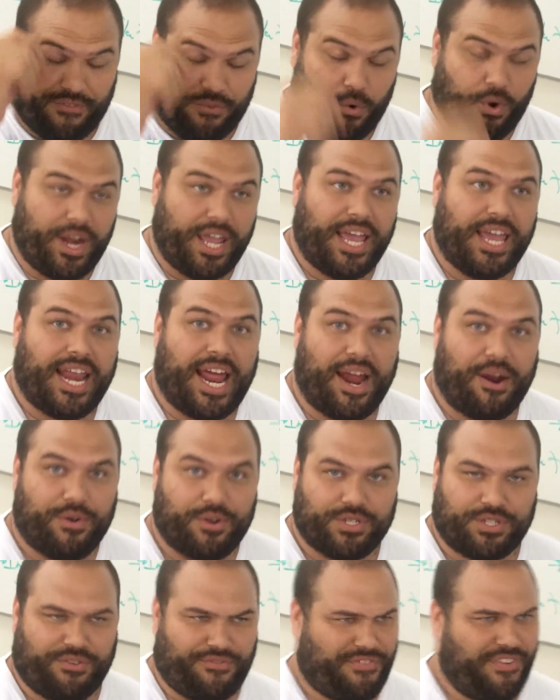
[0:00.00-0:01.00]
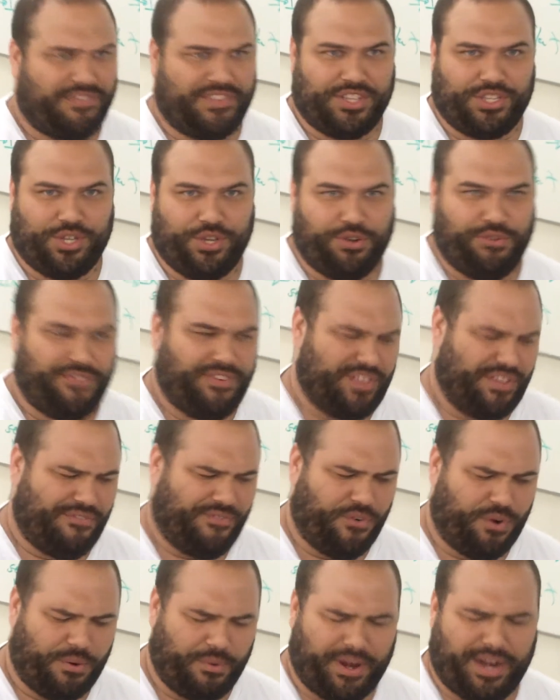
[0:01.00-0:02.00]
58 hours. 52,
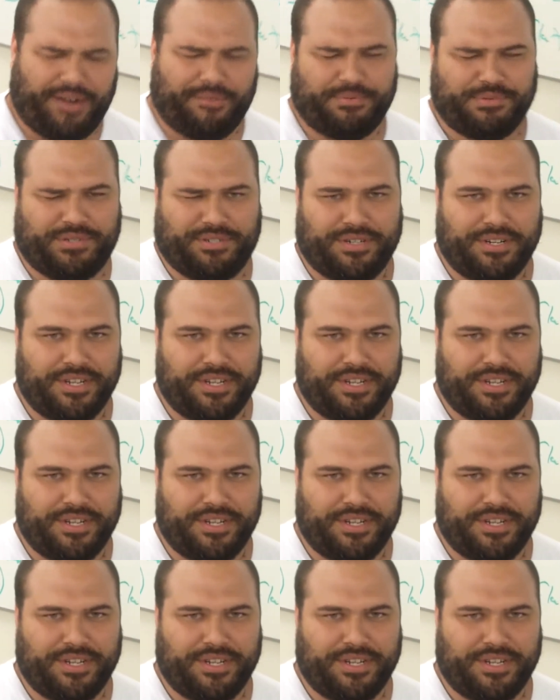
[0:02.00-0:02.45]
54, whatever.